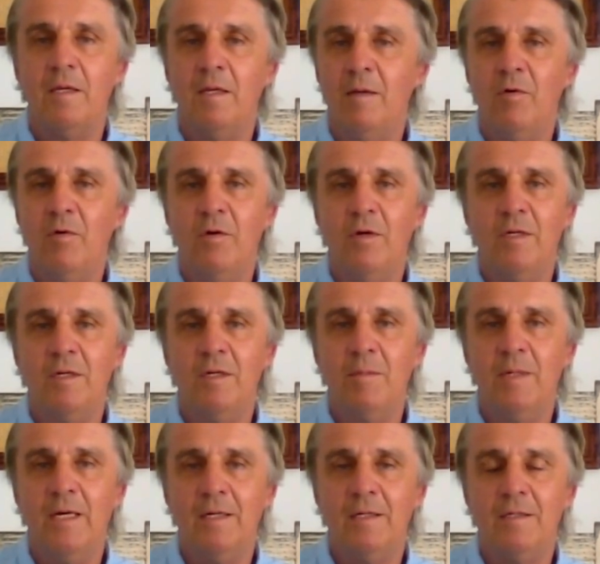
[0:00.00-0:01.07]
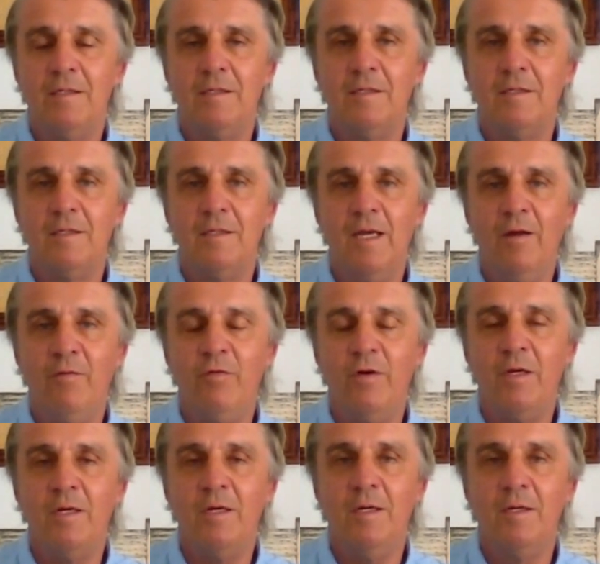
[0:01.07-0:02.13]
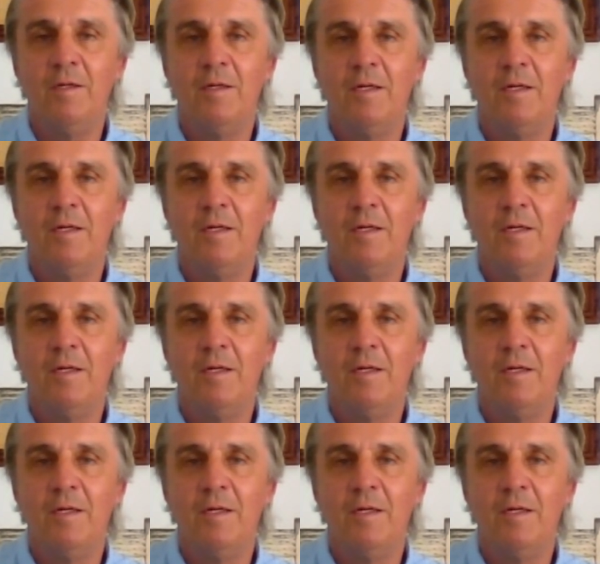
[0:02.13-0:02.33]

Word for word: ever written about Africa.